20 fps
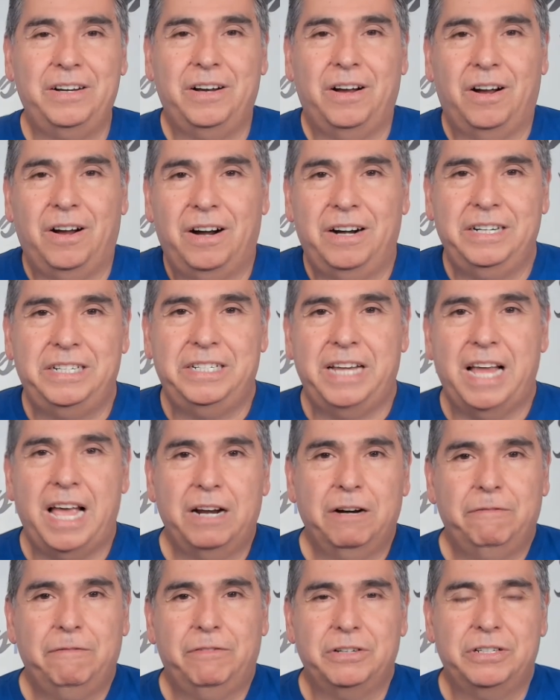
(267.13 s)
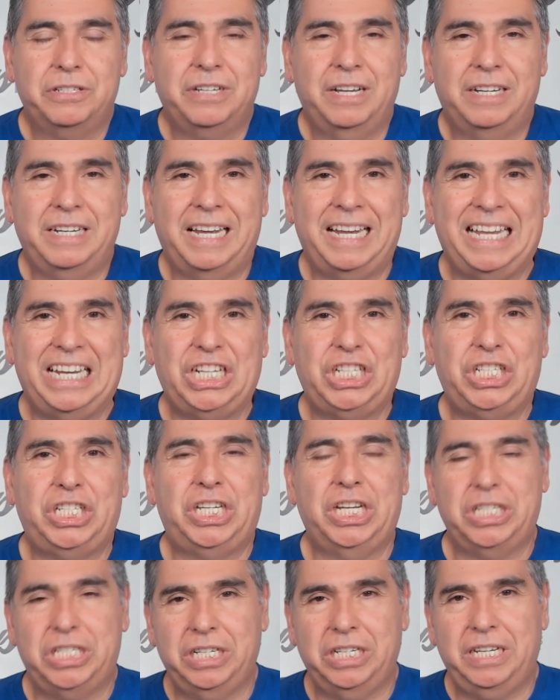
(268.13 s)
our channel for Sunday, in
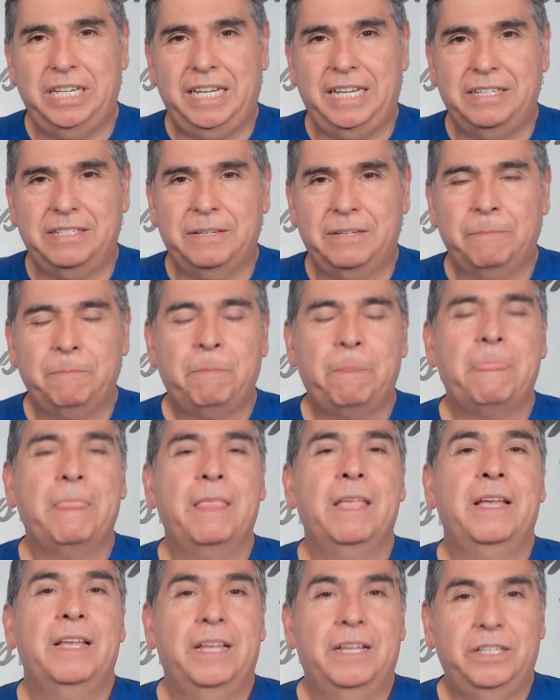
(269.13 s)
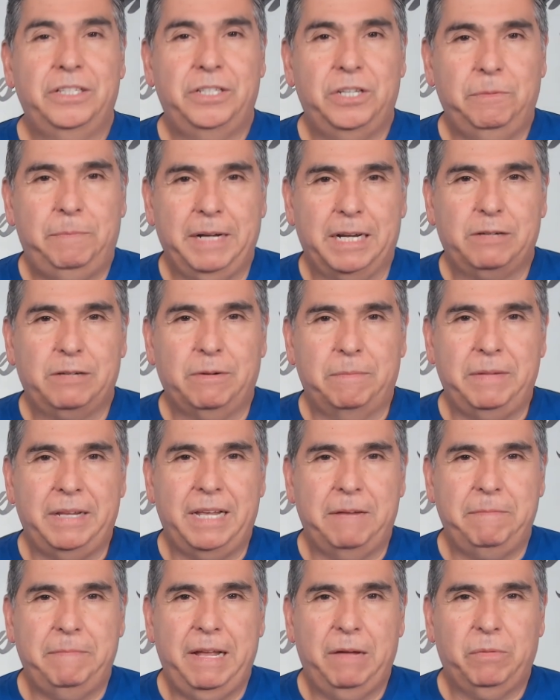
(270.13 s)
addition to these 2 picks from the
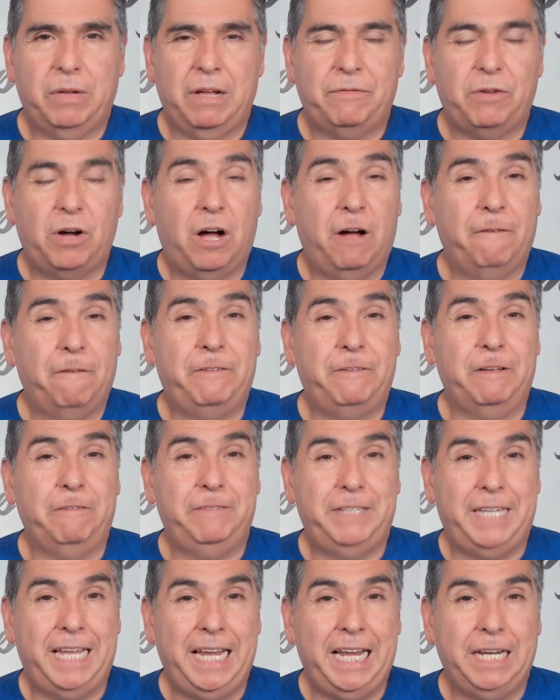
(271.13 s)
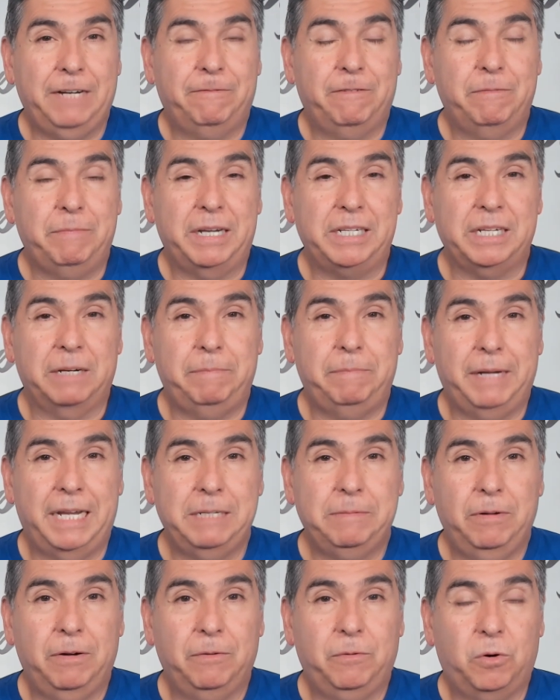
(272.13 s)
NBA, we'll have all 15 from Major League Baseball.